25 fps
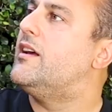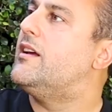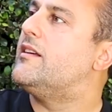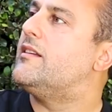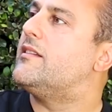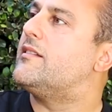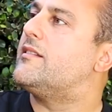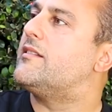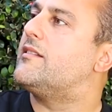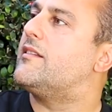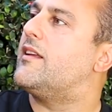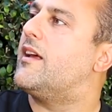
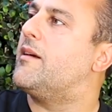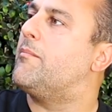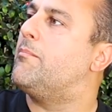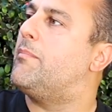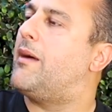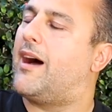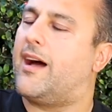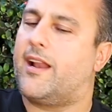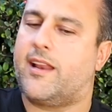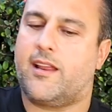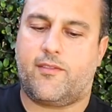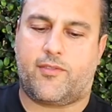Ooh. This is
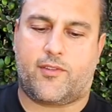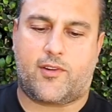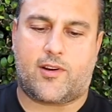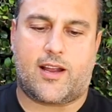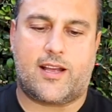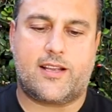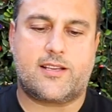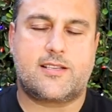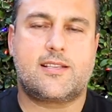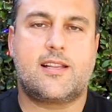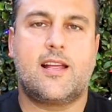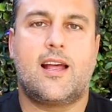like body of
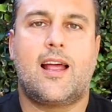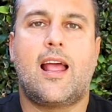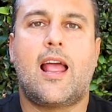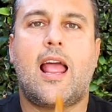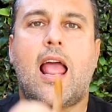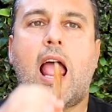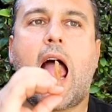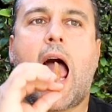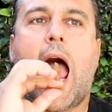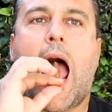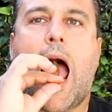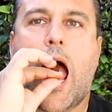Christ.
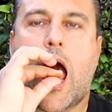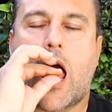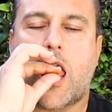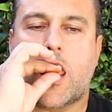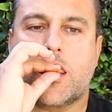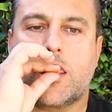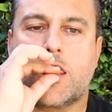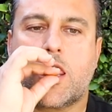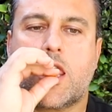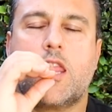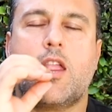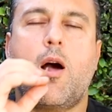
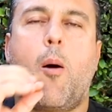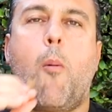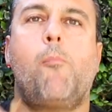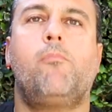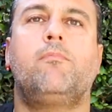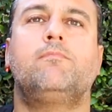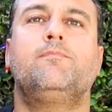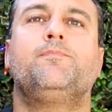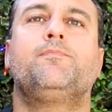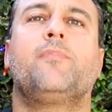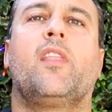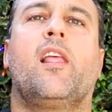
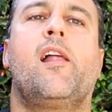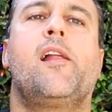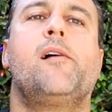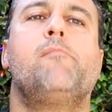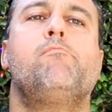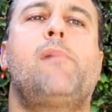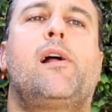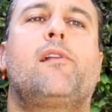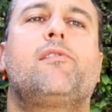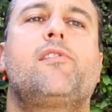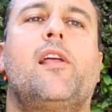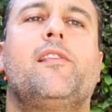Let
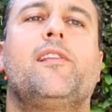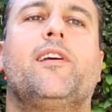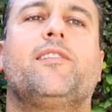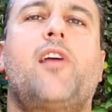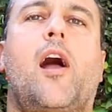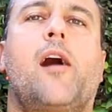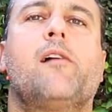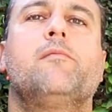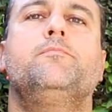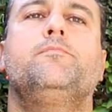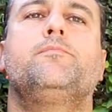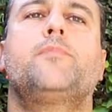it melt on the
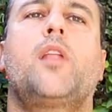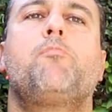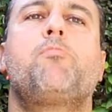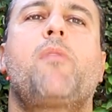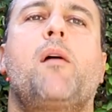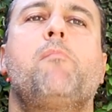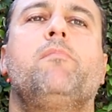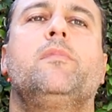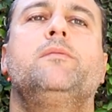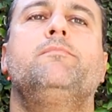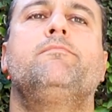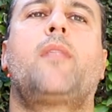tongue.
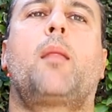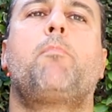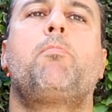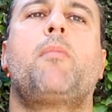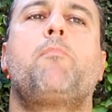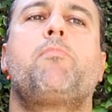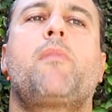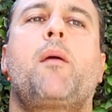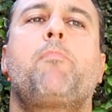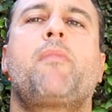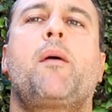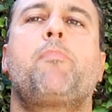So
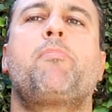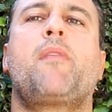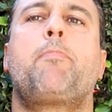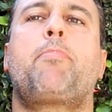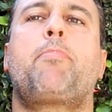what I'm gonna do,